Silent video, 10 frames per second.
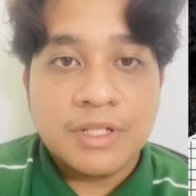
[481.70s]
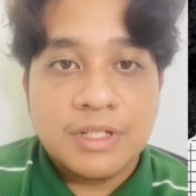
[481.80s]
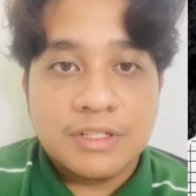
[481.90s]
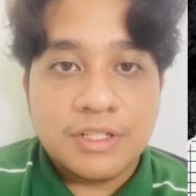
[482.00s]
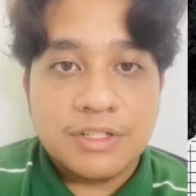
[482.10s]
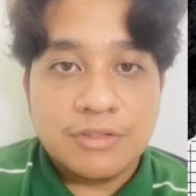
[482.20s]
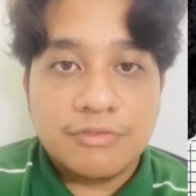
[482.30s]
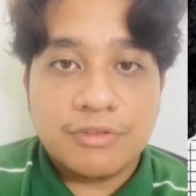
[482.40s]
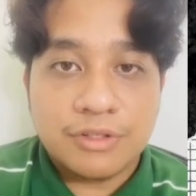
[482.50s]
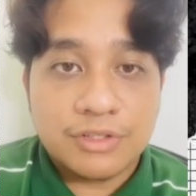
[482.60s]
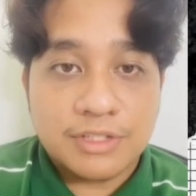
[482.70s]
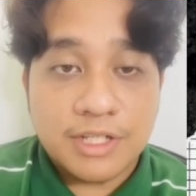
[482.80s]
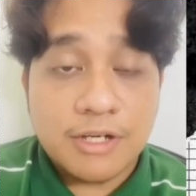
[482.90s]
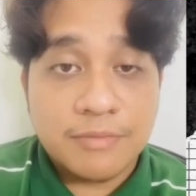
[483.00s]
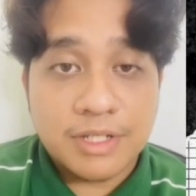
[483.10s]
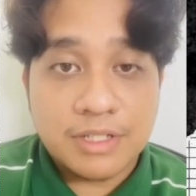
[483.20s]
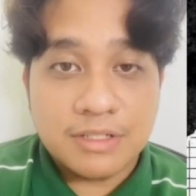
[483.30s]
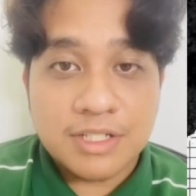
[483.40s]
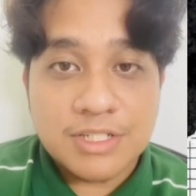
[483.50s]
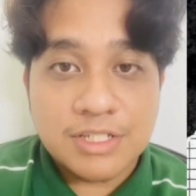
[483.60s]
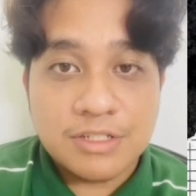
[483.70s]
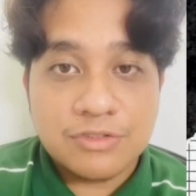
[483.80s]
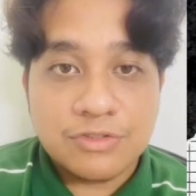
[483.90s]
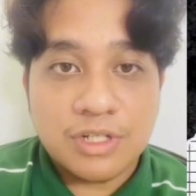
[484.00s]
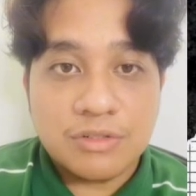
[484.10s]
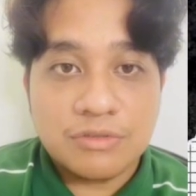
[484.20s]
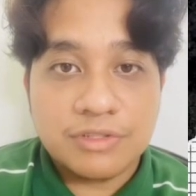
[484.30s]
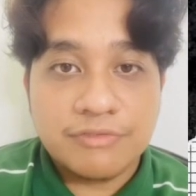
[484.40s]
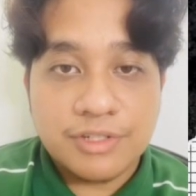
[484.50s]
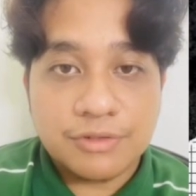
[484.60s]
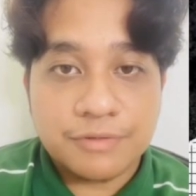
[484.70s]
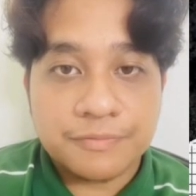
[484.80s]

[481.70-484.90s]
Thank you for your time and attention throughout the video.